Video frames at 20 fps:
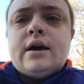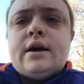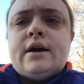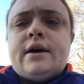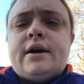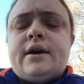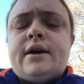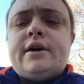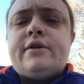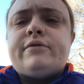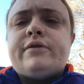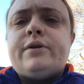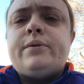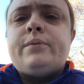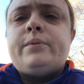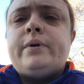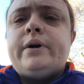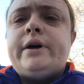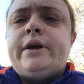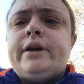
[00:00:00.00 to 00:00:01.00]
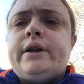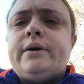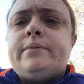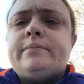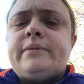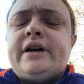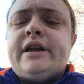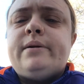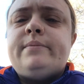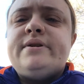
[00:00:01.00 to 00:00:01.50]
Hey everyone,
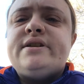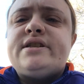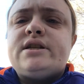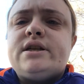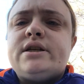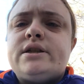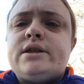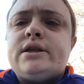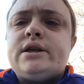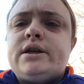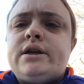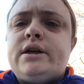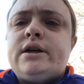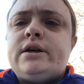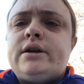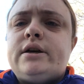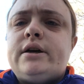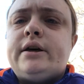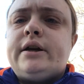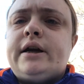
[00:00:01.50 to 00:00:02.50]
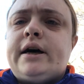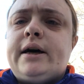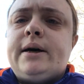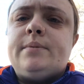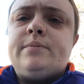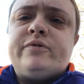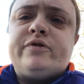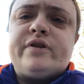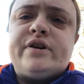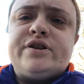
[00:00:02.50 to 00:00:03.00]
my name is Cece and I
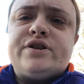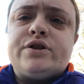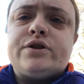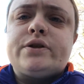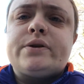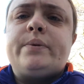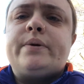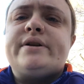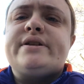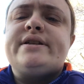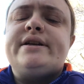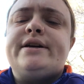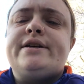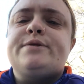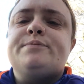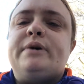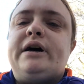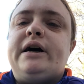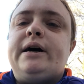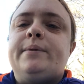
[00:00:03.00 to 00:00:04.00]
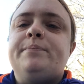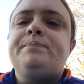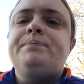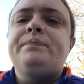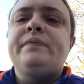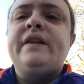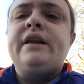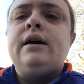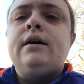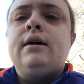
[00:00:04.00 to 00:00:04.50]
am Francis the Corn Snake's
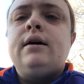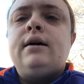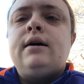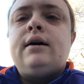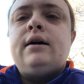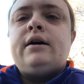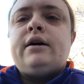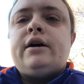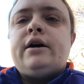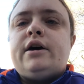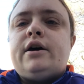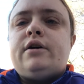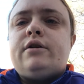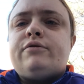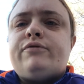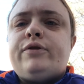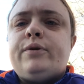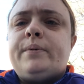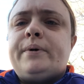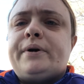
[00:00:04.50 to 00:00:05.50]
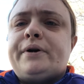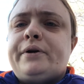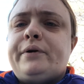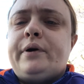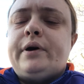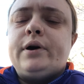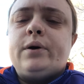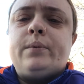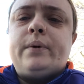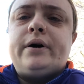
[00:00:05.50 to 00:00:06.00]
mom. If you are new
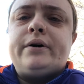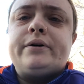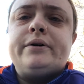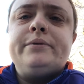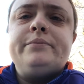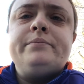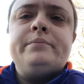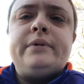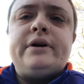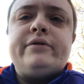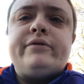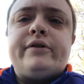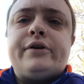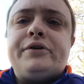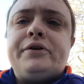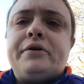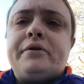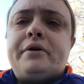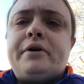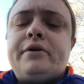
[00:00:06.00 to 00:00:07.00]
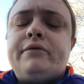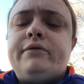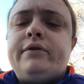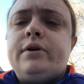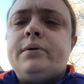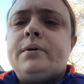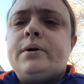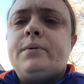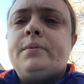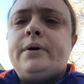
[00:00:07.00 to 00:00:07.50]
here, welcome. If you're a returning
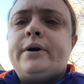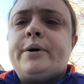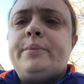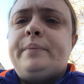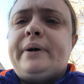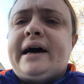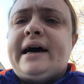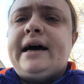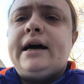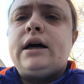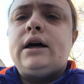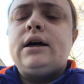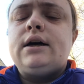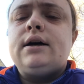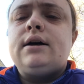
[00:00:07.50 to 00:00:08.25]
viewer, welcome back.